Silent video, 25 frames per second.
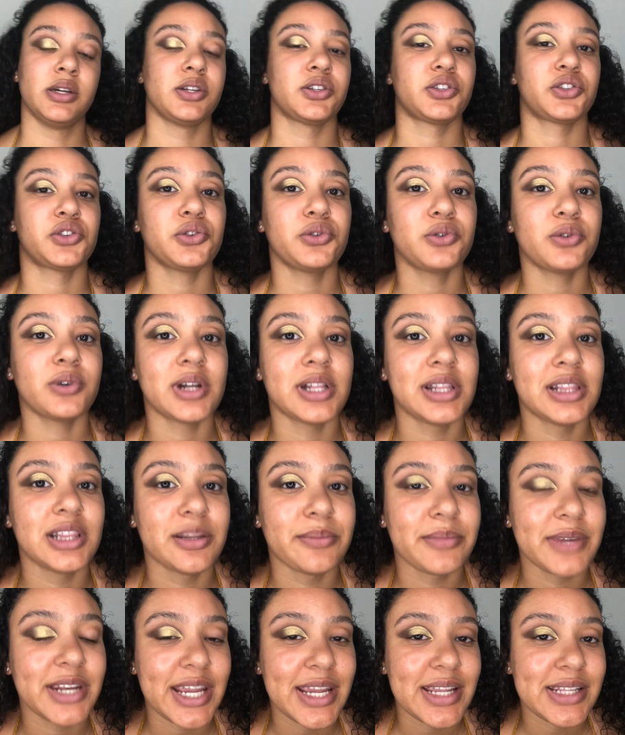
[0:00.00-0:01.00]
To
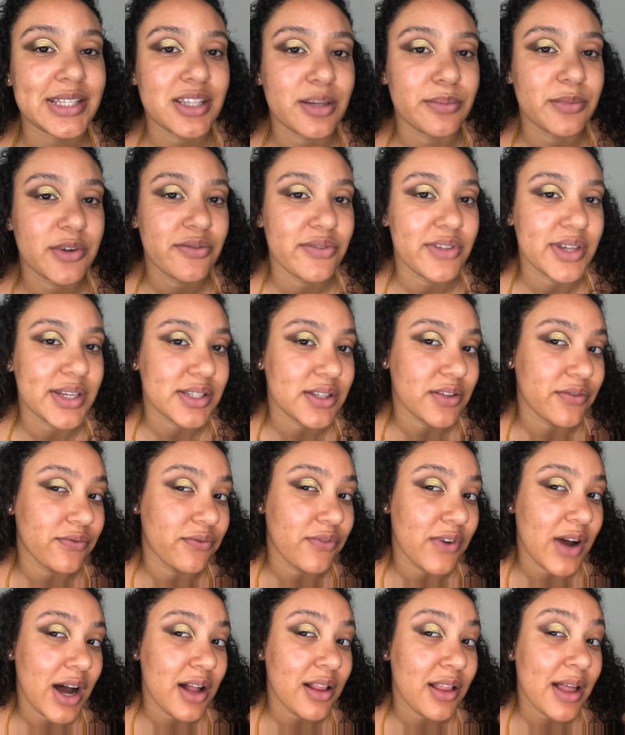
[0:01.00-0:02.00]
eliminate some of this
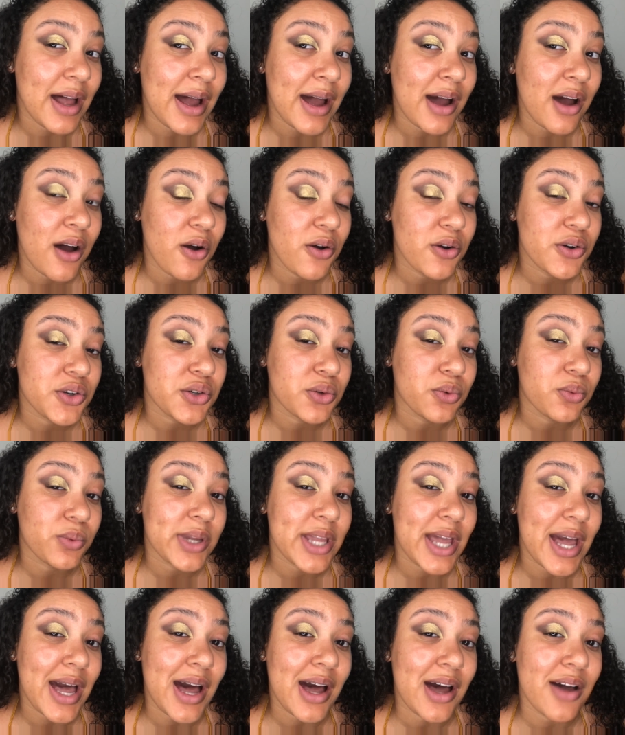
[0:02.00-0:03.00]
fallout we
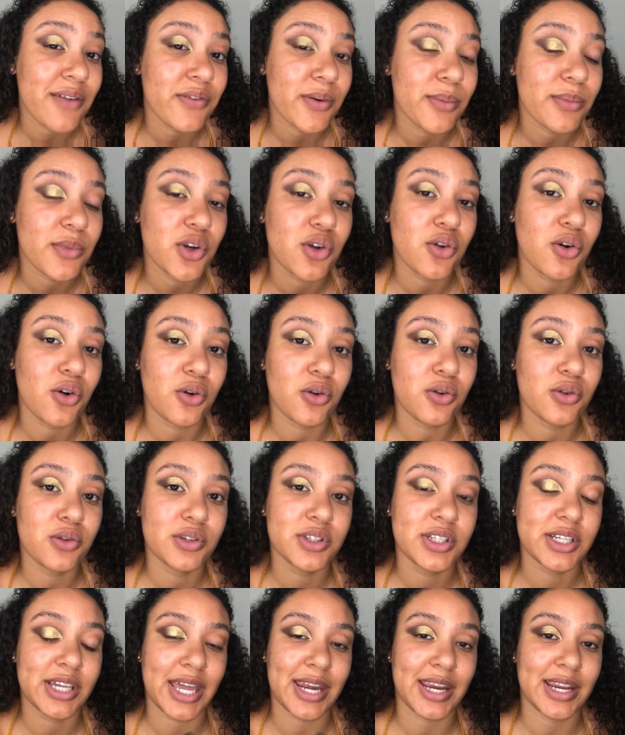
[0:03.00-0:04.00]
have from the
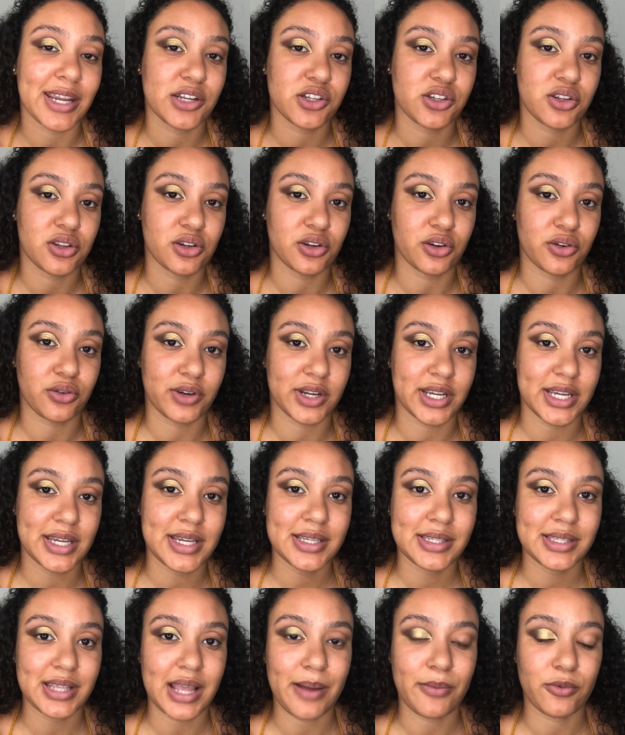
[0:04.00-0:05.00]
golds getting into the
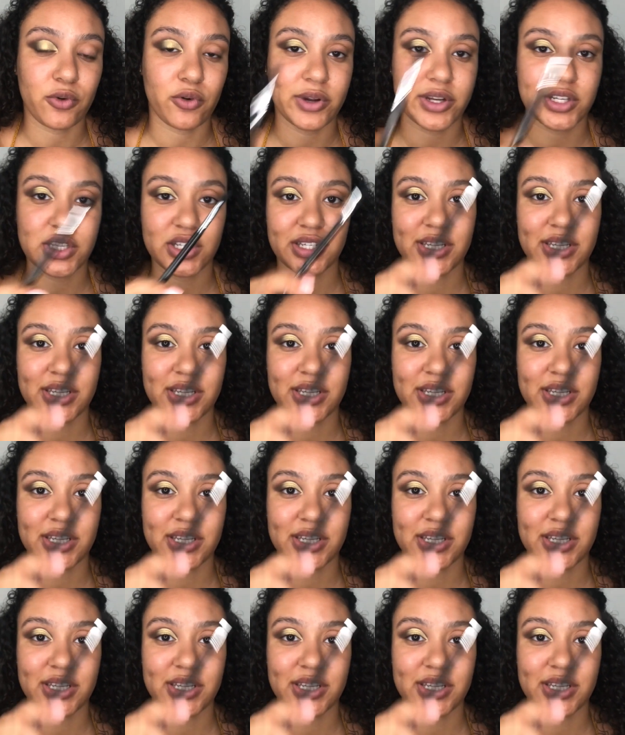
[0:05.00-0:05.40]
crease, I'm going to